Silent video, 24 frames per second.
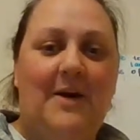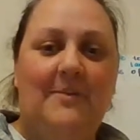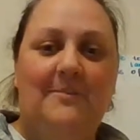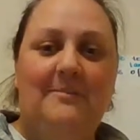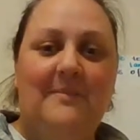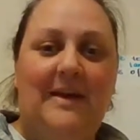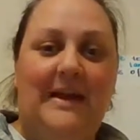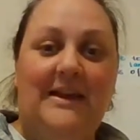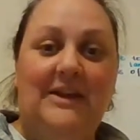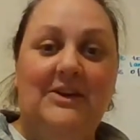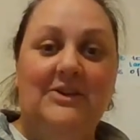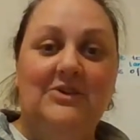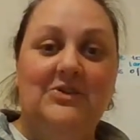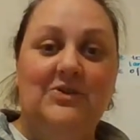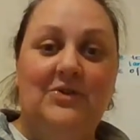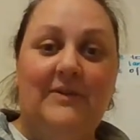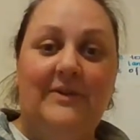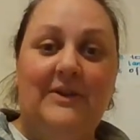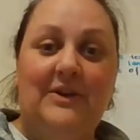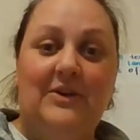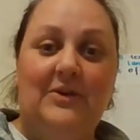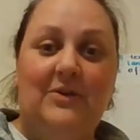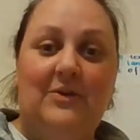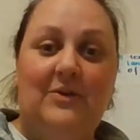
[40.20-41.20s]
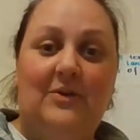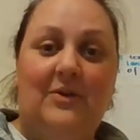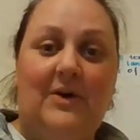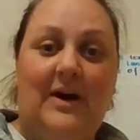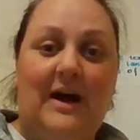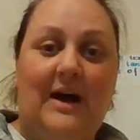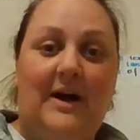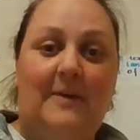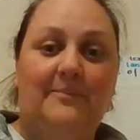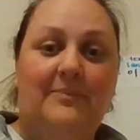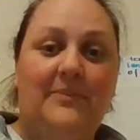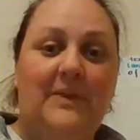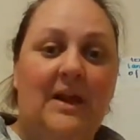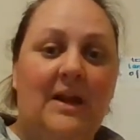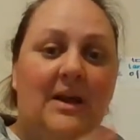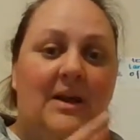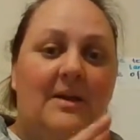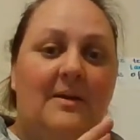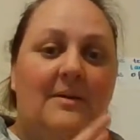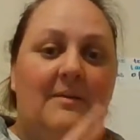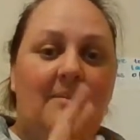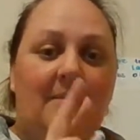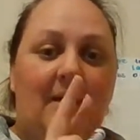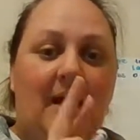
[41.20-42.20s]
making sure that you're
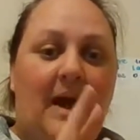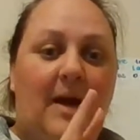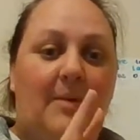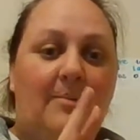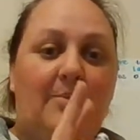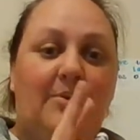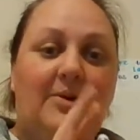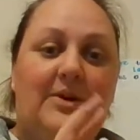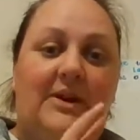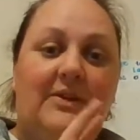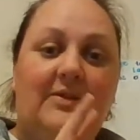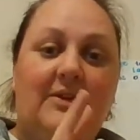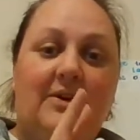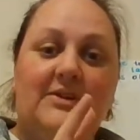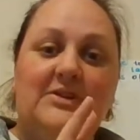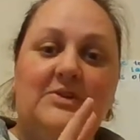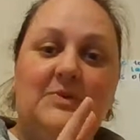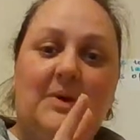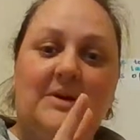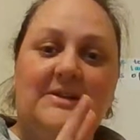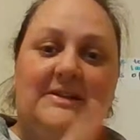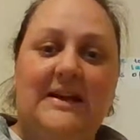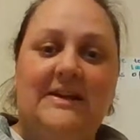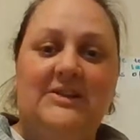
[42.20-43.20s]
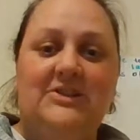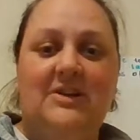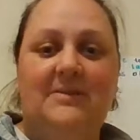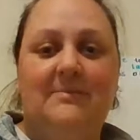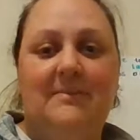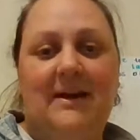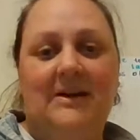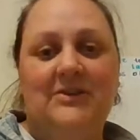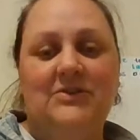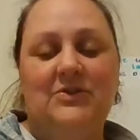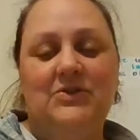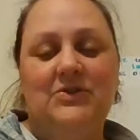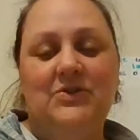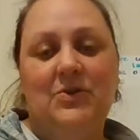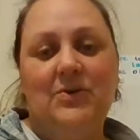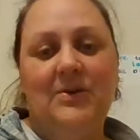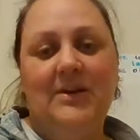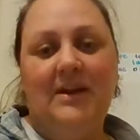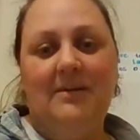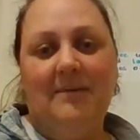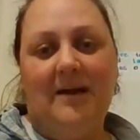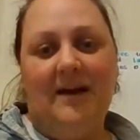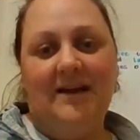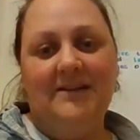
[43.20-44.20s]
putting those quotation marks or
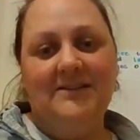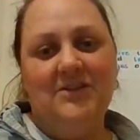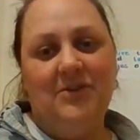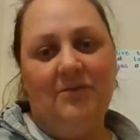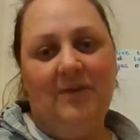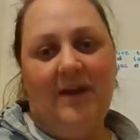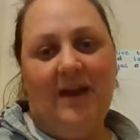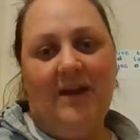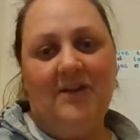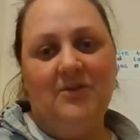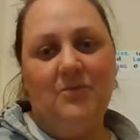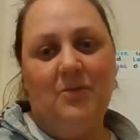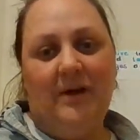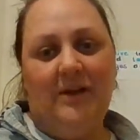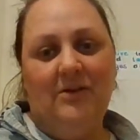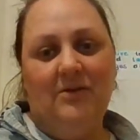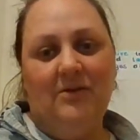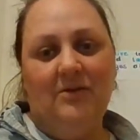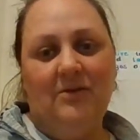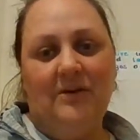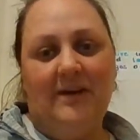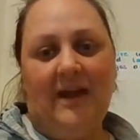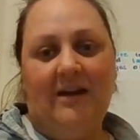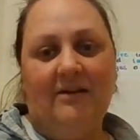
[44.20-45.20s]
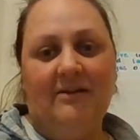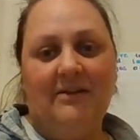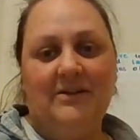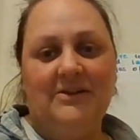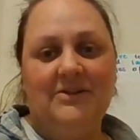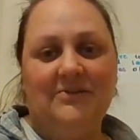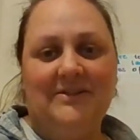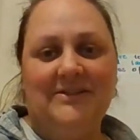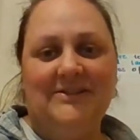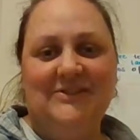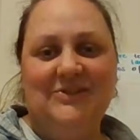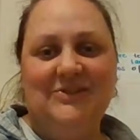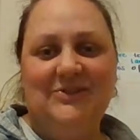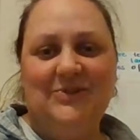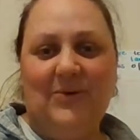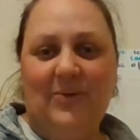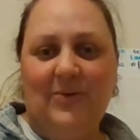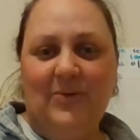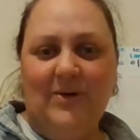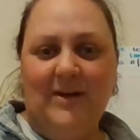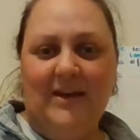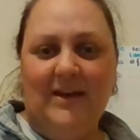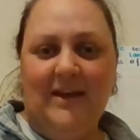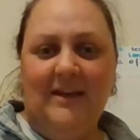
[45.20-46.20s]
talking marks around when your character is
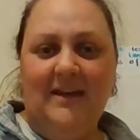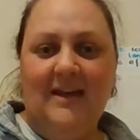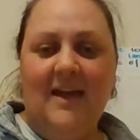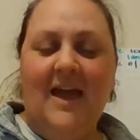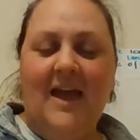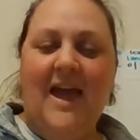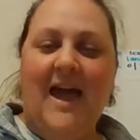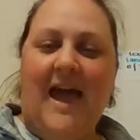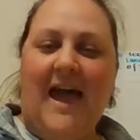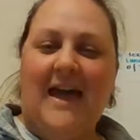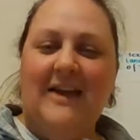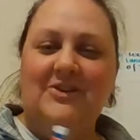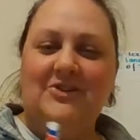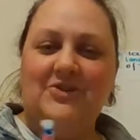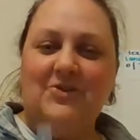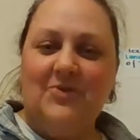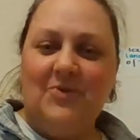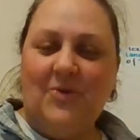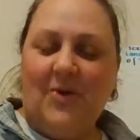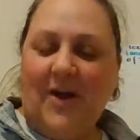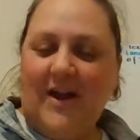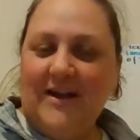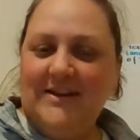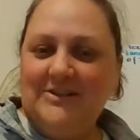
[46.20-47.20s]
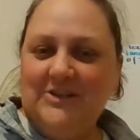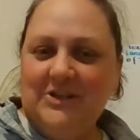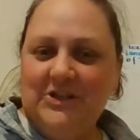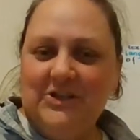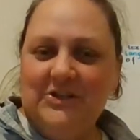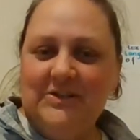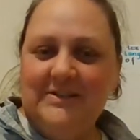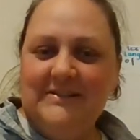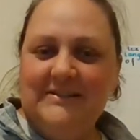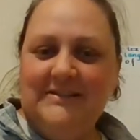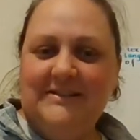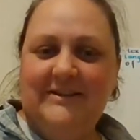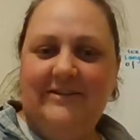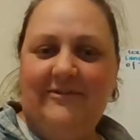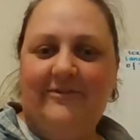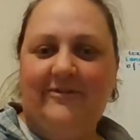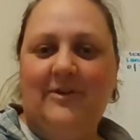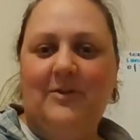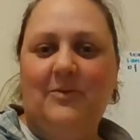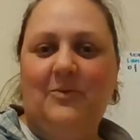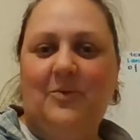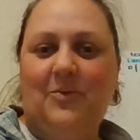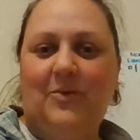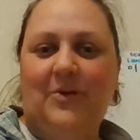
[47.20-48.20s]
talking and trying to use
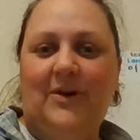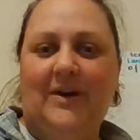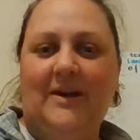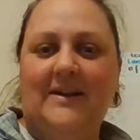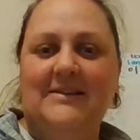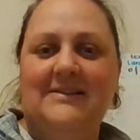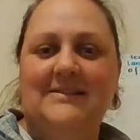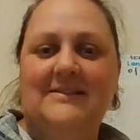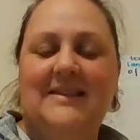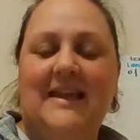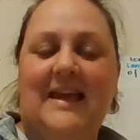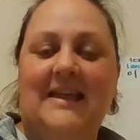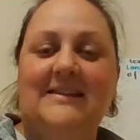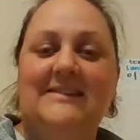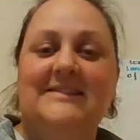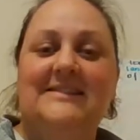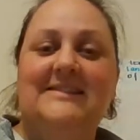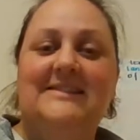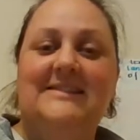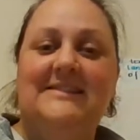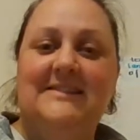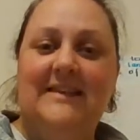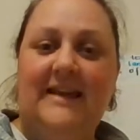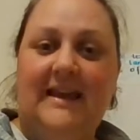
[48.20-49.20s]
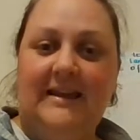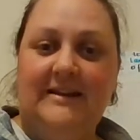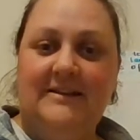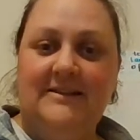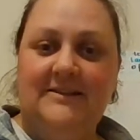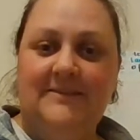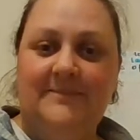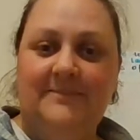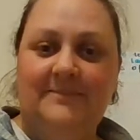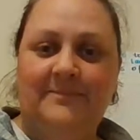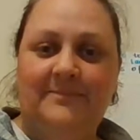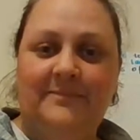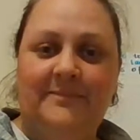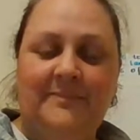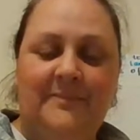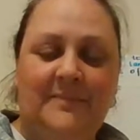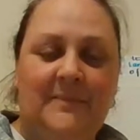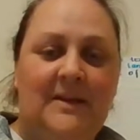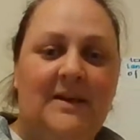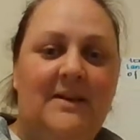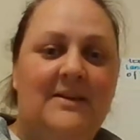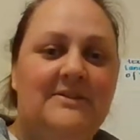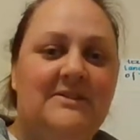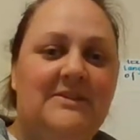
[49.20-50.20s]
different words than said.
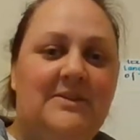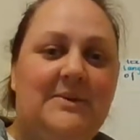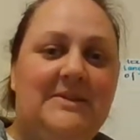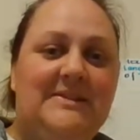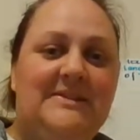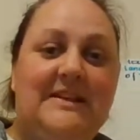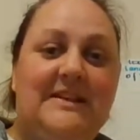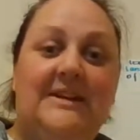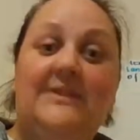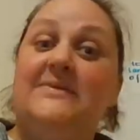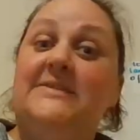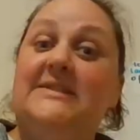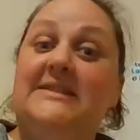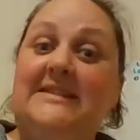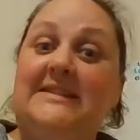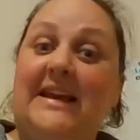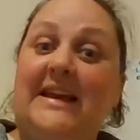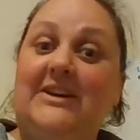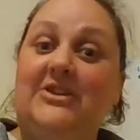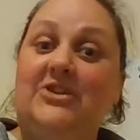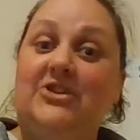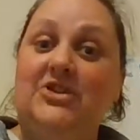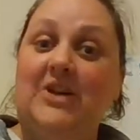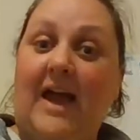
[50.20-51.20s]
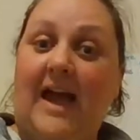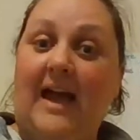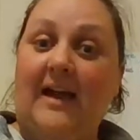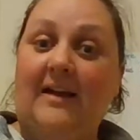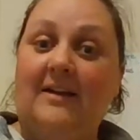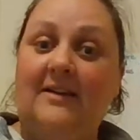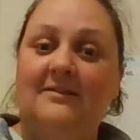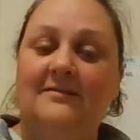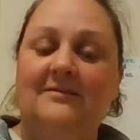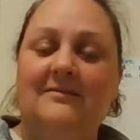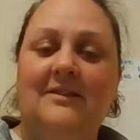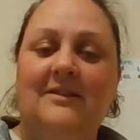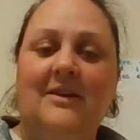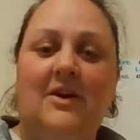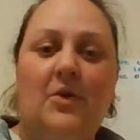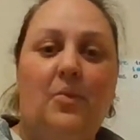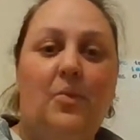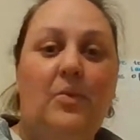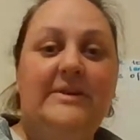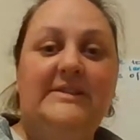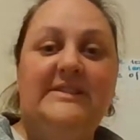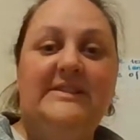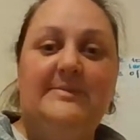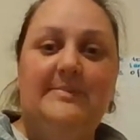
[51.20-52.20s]
So instead of said Jack,
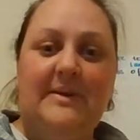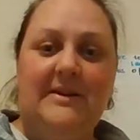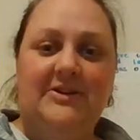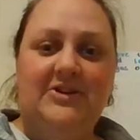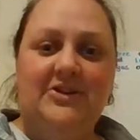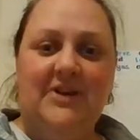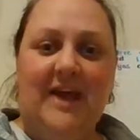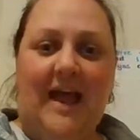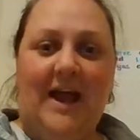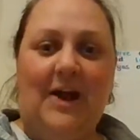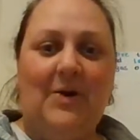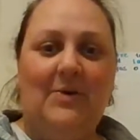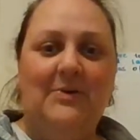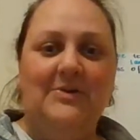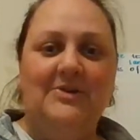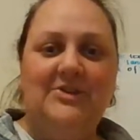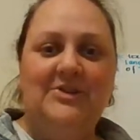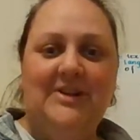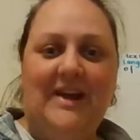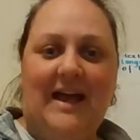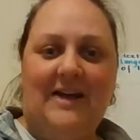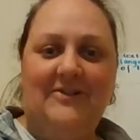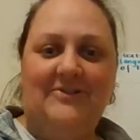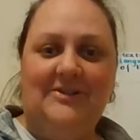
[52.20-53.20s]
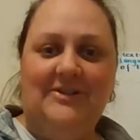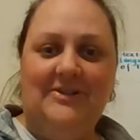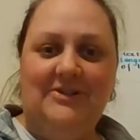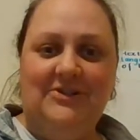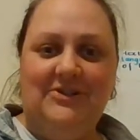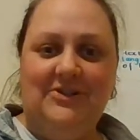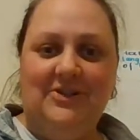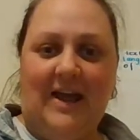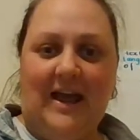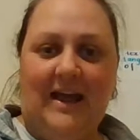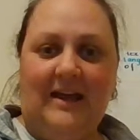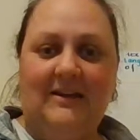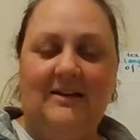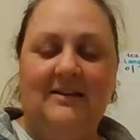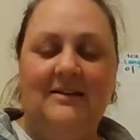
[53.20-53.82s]
whispered Jack or shouted Jack.